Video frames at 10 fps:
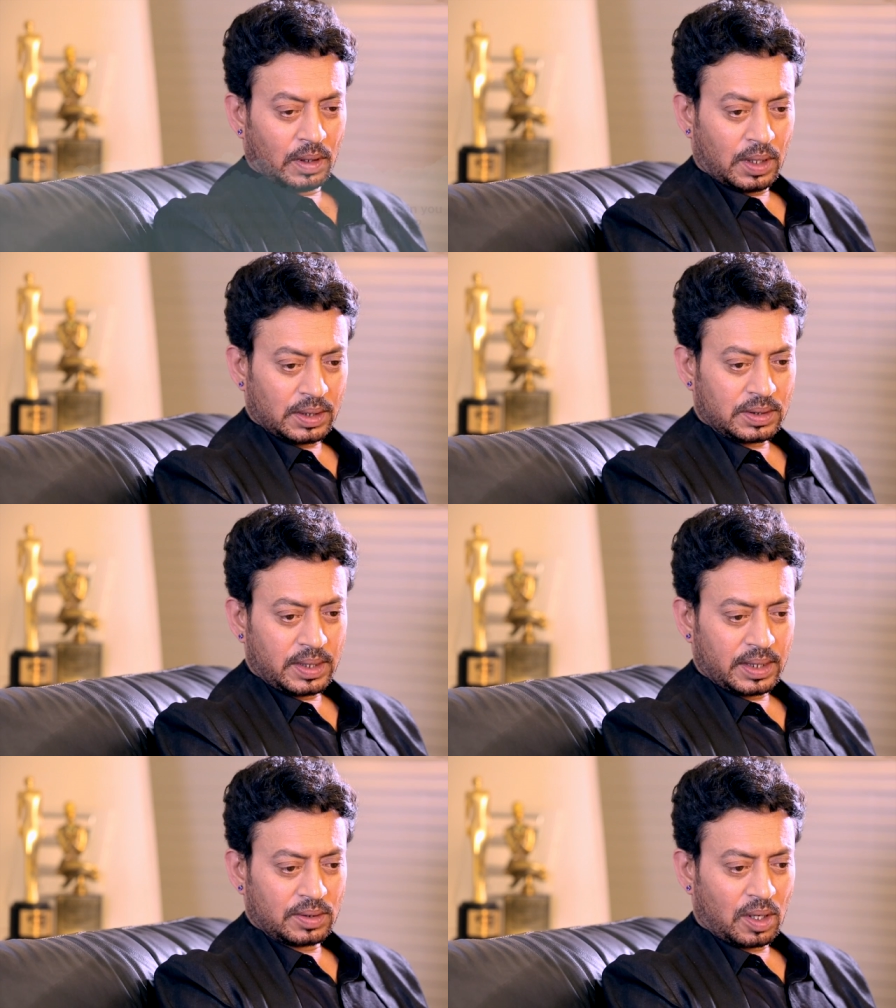Yes,
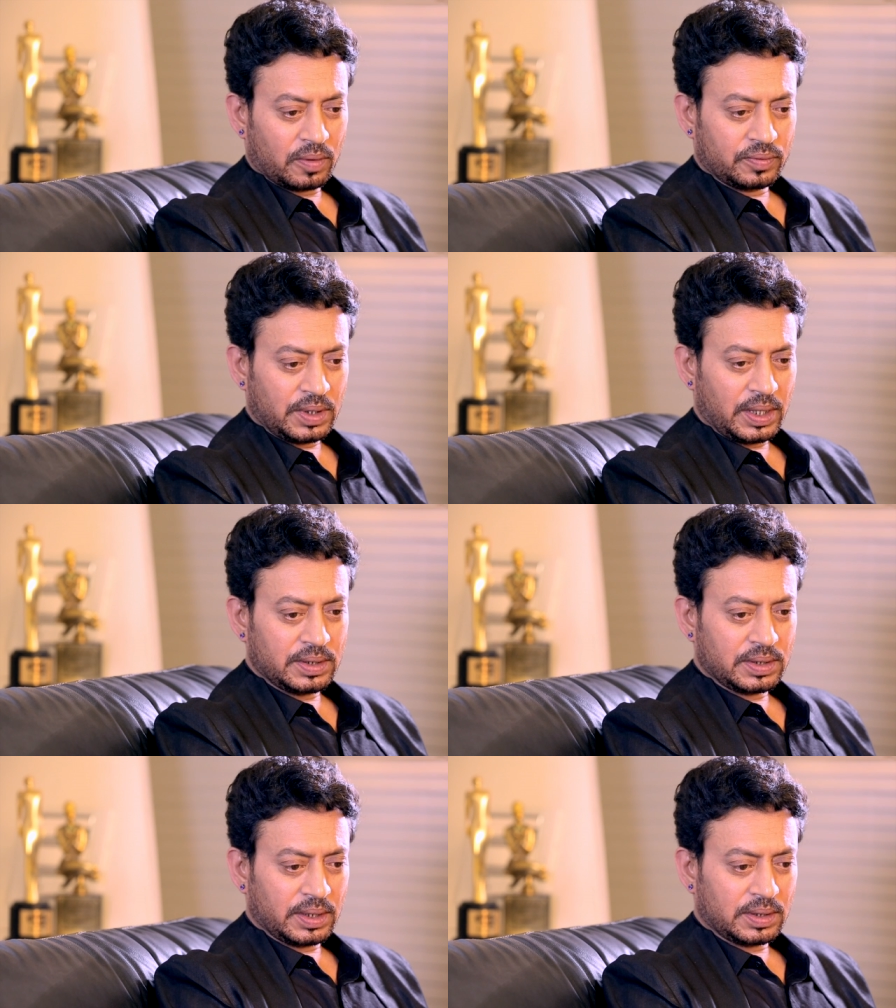there is a lot of
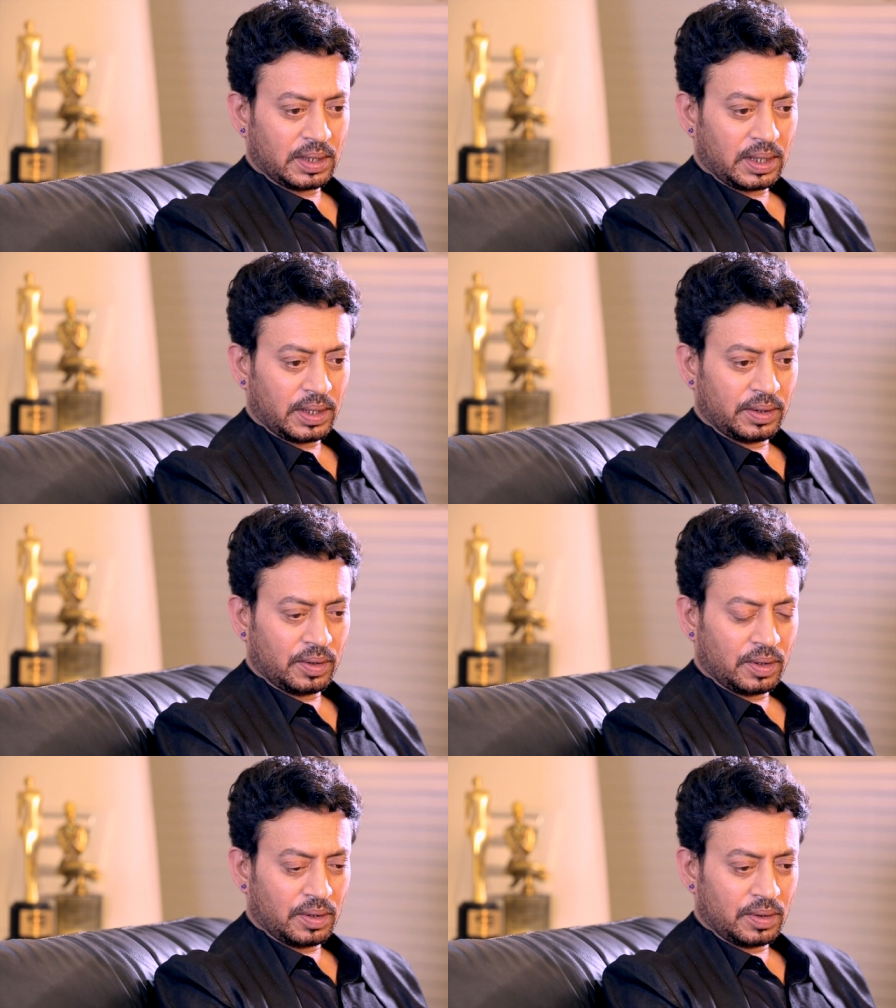change. It,
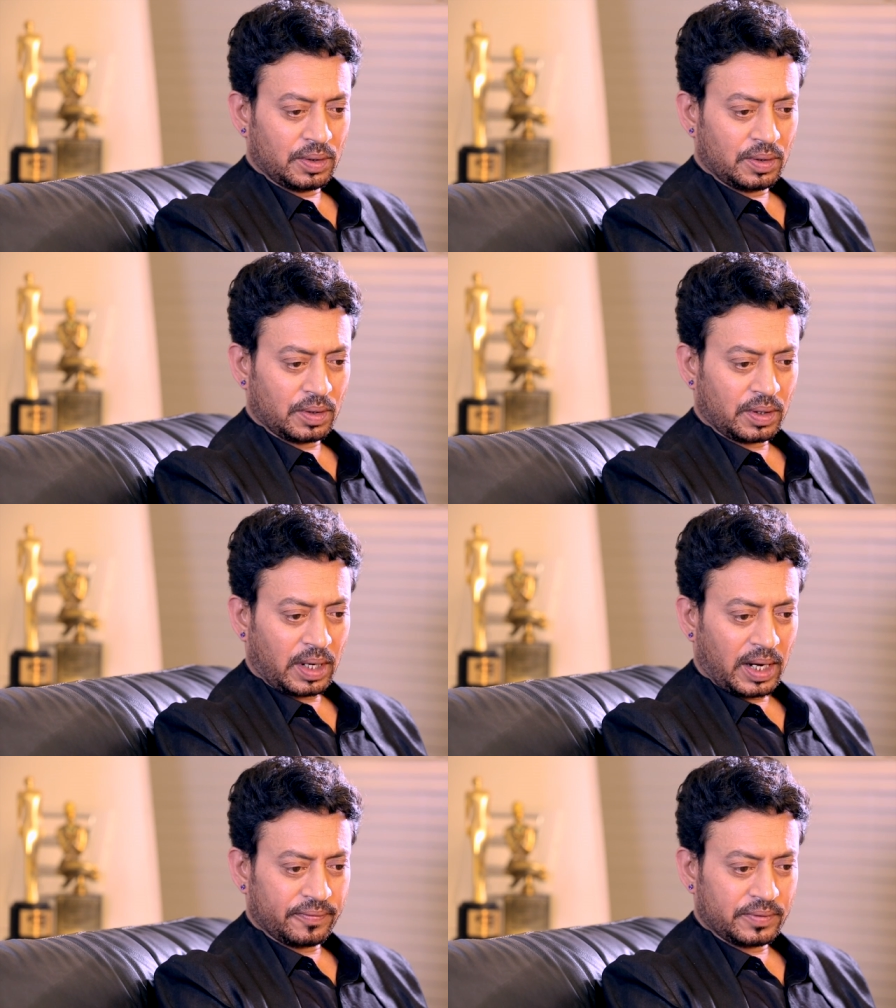your
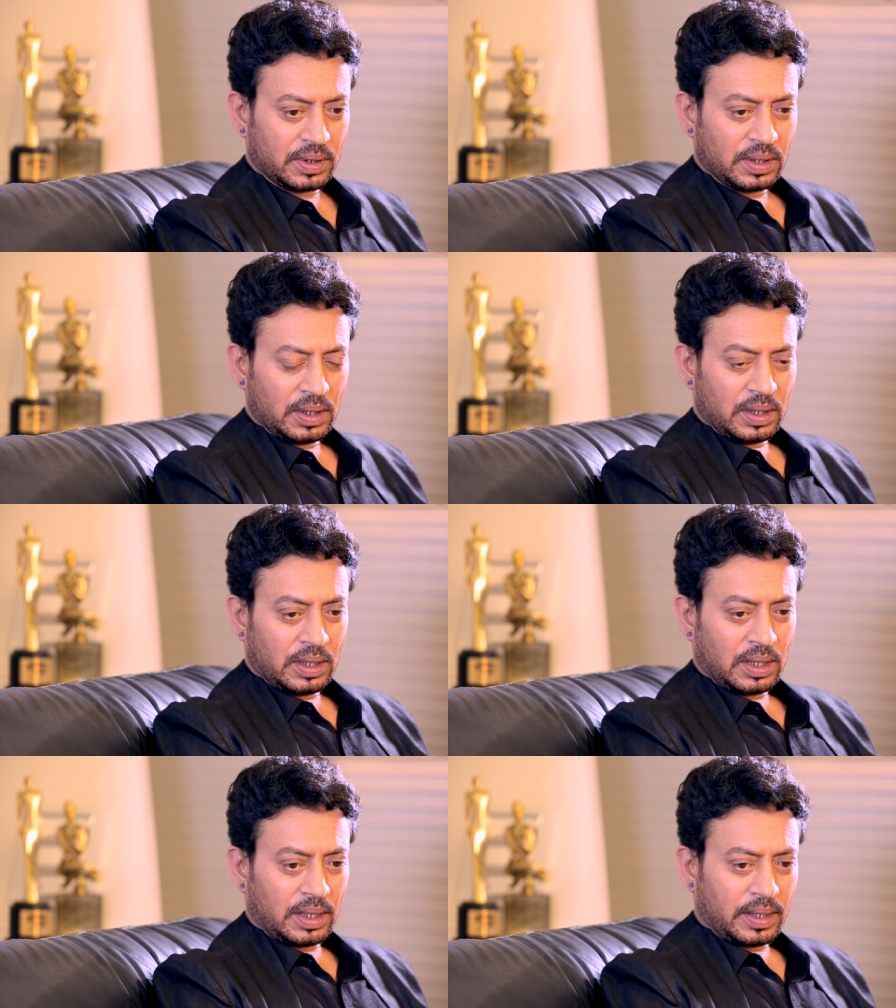craft
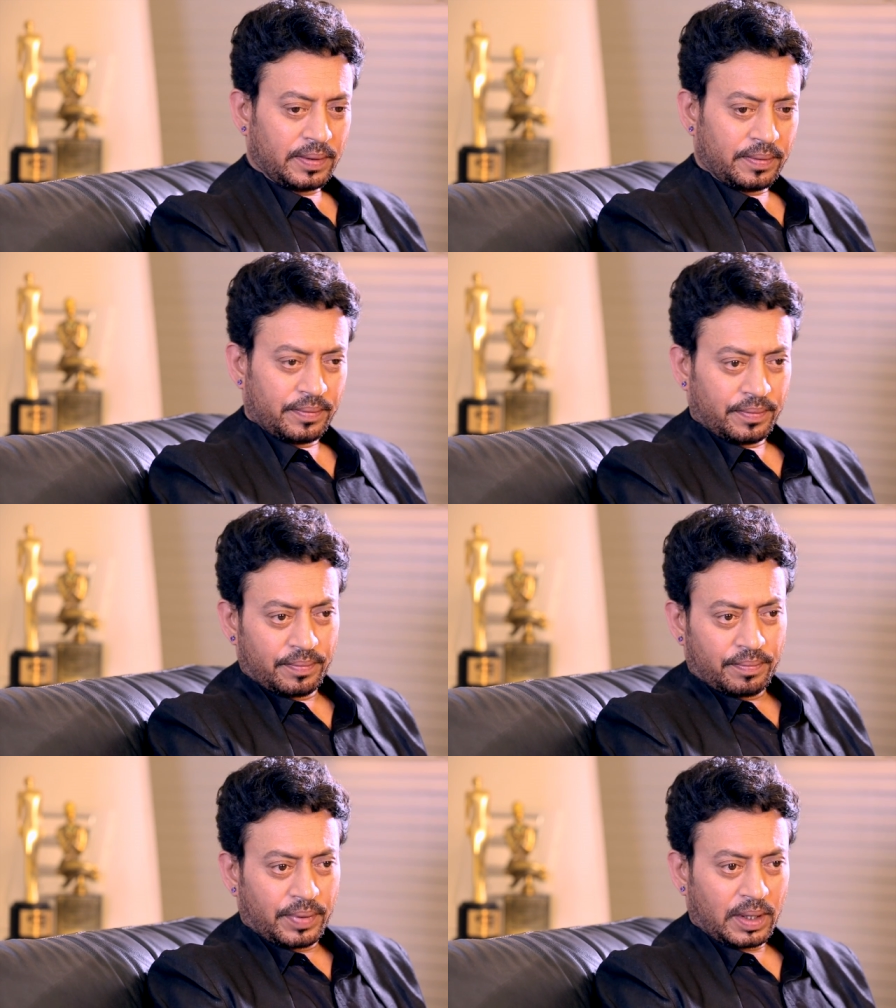
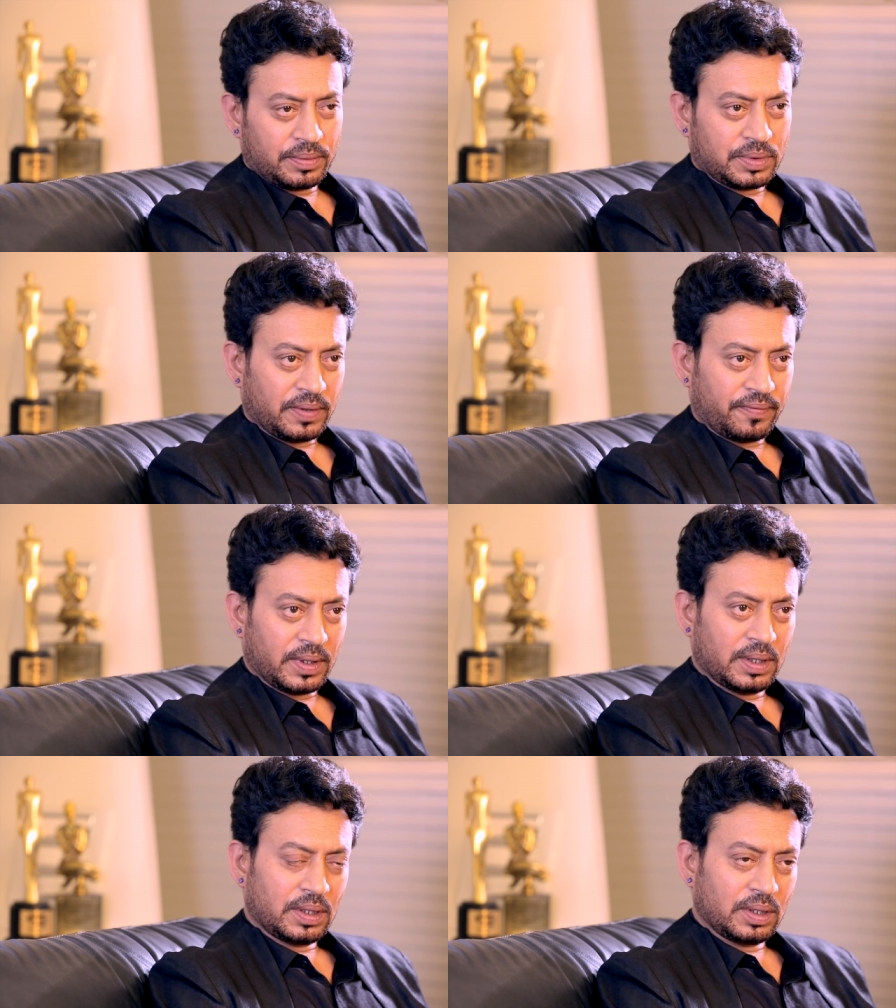becomes
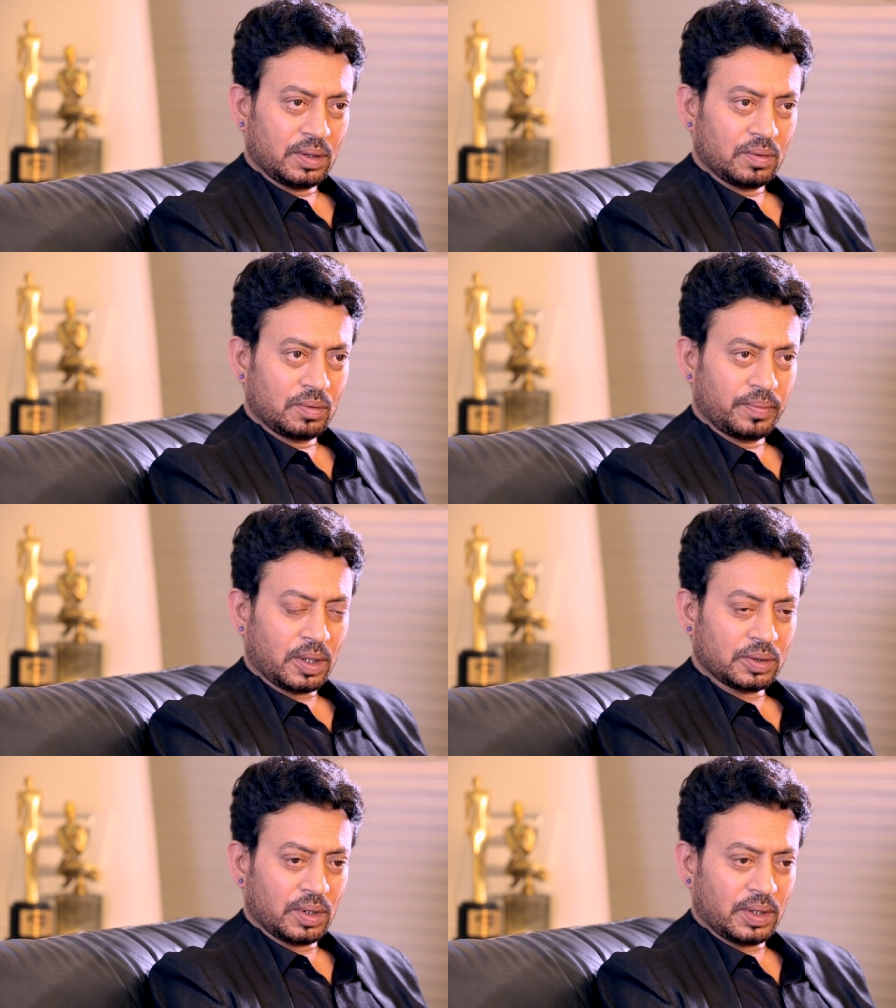different. You,
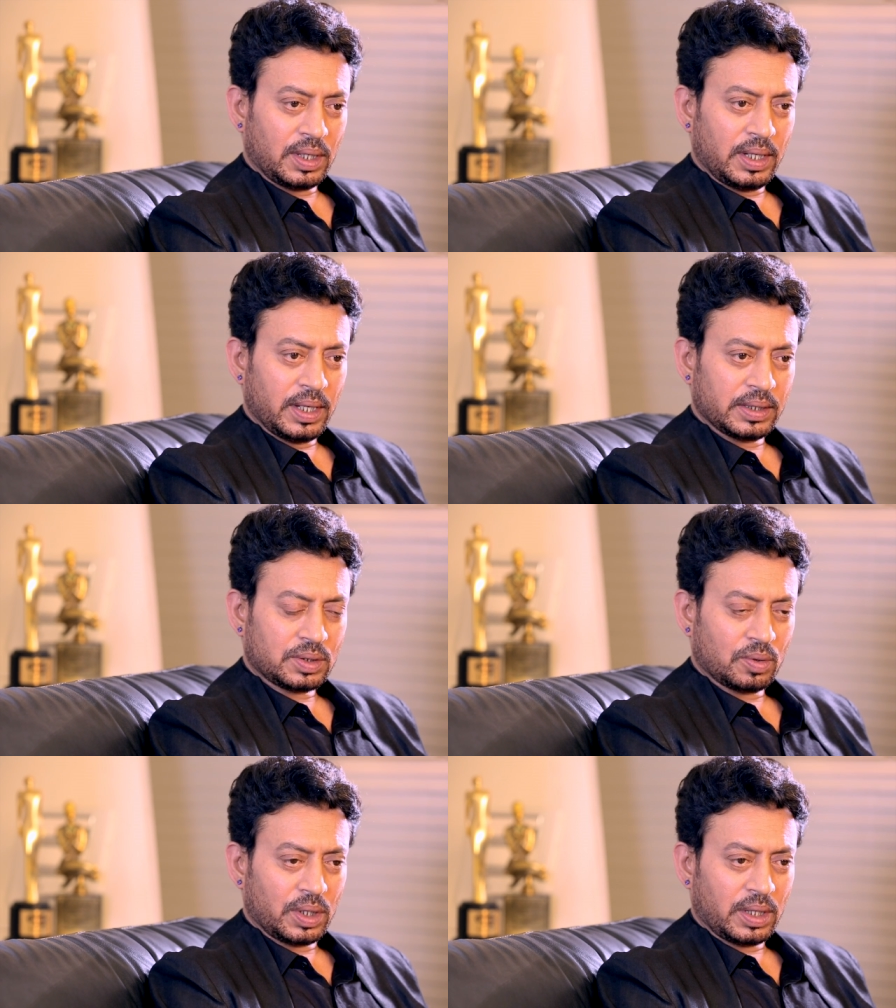because you're dealing a
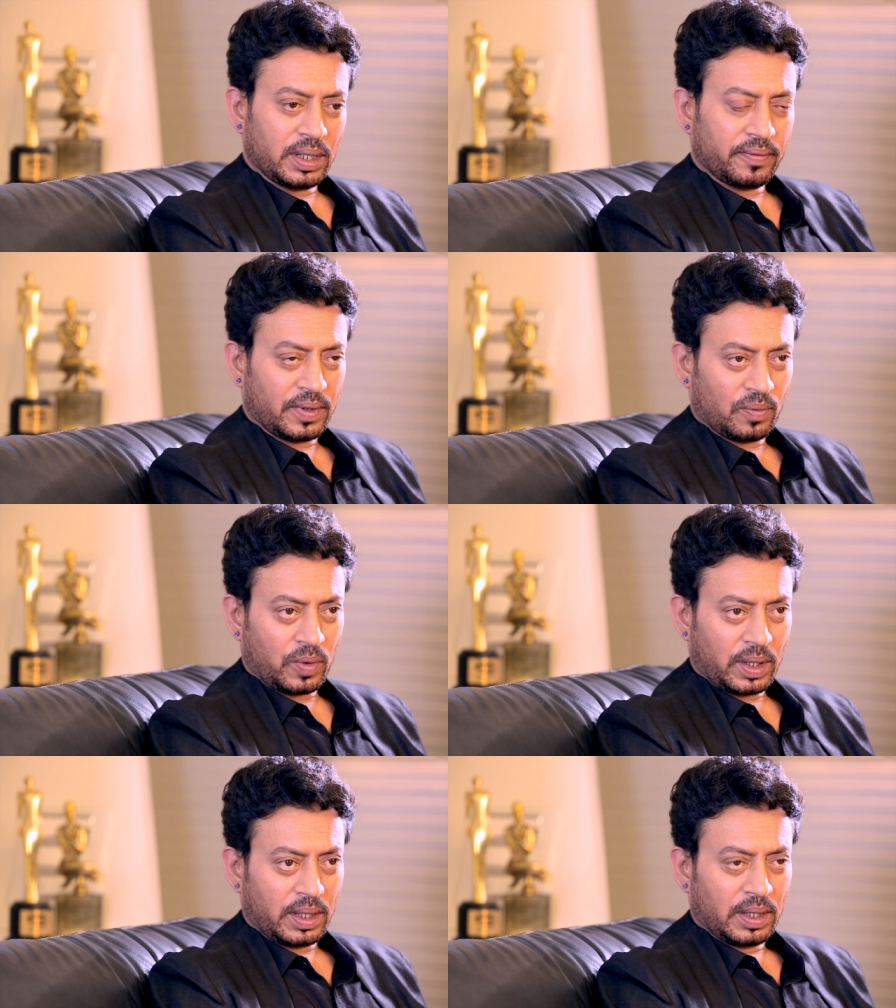story in a
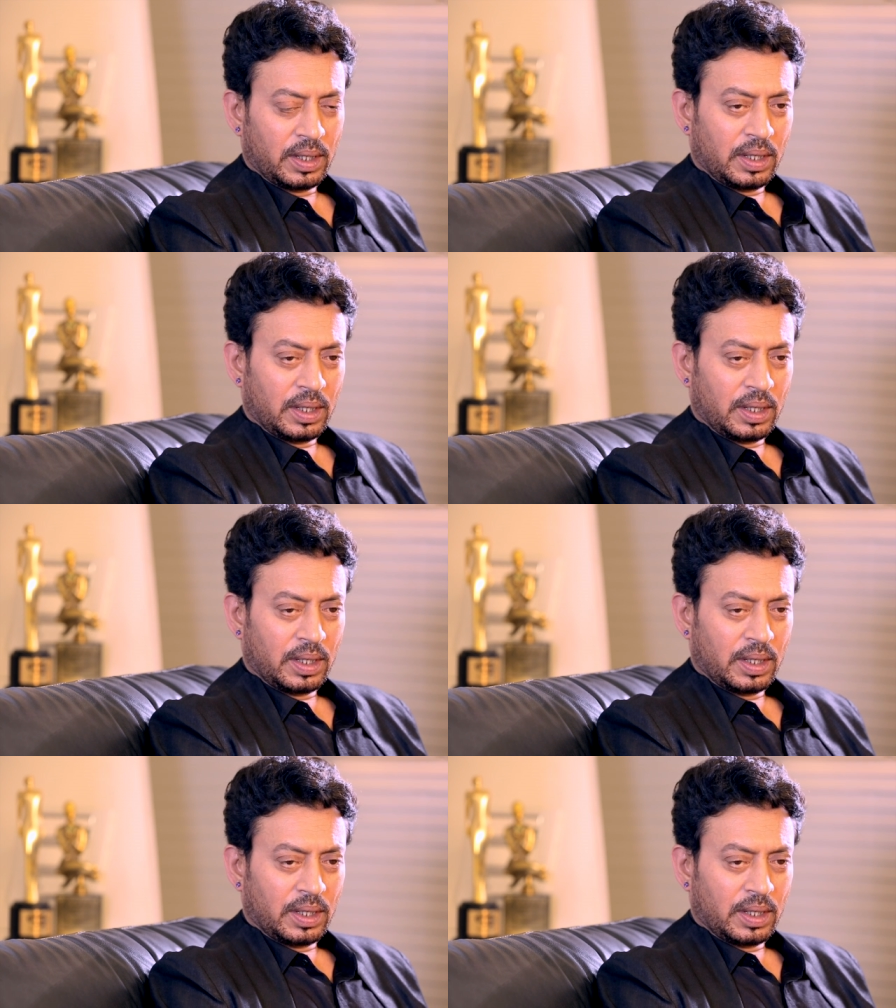different way.